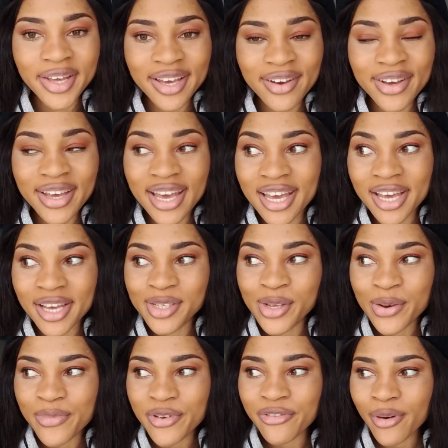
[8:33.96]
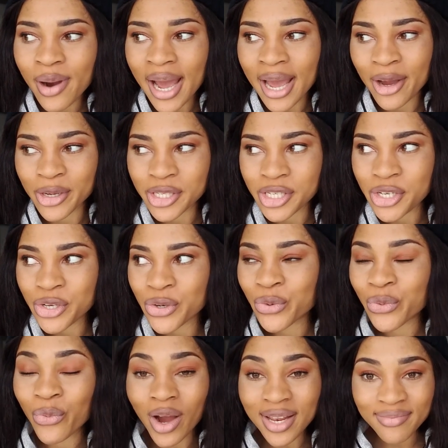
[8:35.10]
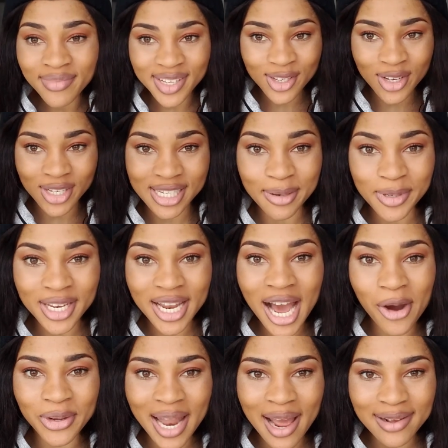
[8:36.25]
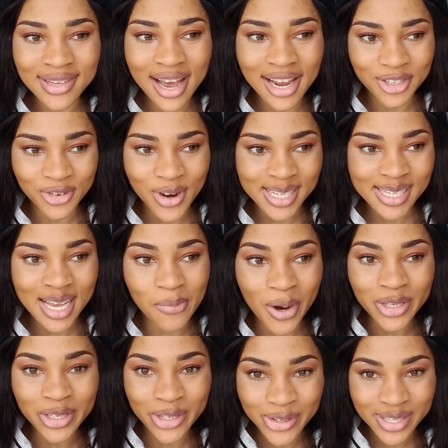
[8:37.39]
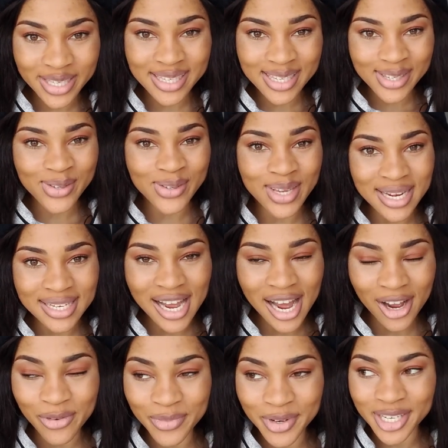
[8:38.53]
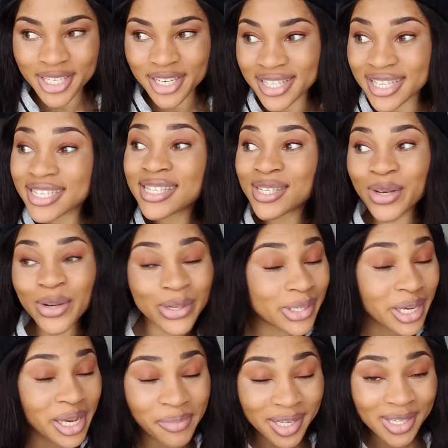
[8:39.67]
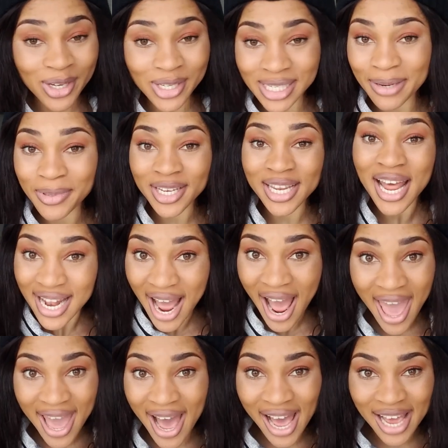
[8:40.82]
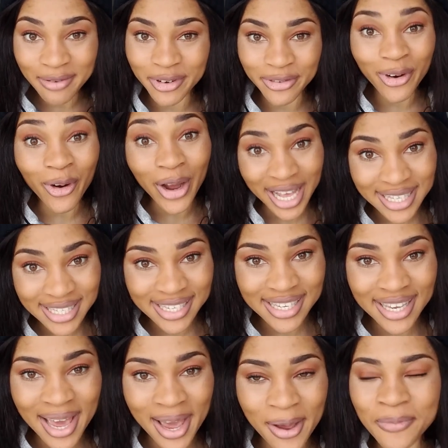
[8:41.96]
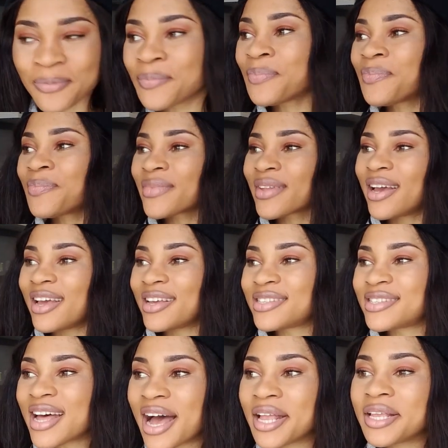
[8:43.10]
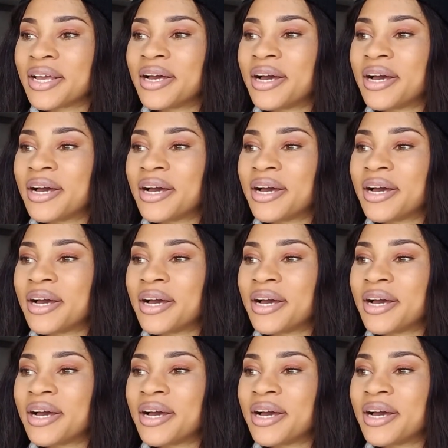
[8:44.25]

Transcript: okay, so before I continue, one misconception that I would like to address about UCT student accommodation, this is also a misconception that I had before getting here, is that